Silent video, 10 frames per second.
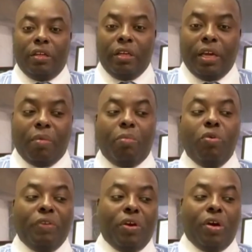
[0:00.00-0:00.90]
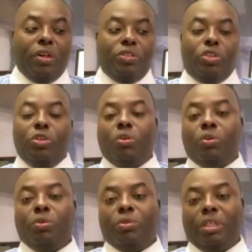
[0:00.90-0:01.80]
And now moving on
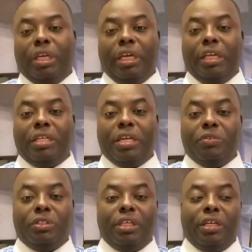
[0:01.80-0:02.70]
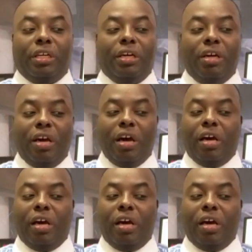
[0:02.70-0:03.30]
to the Delta